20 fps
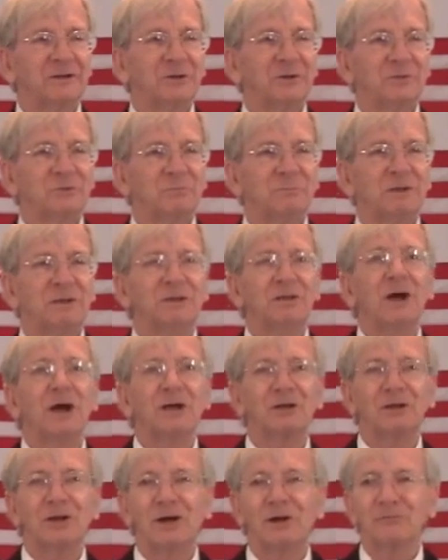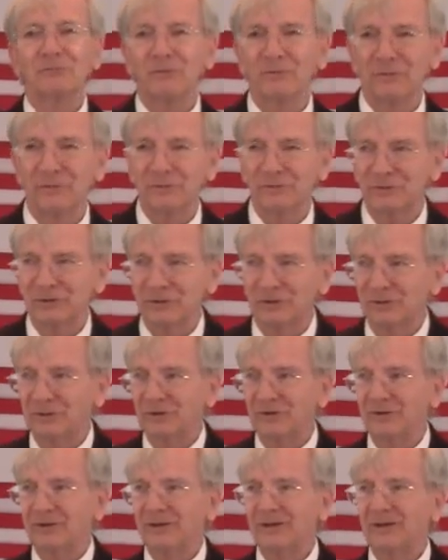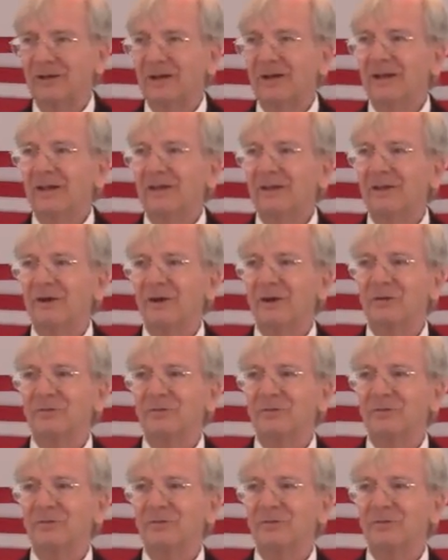It's being non-controversial. There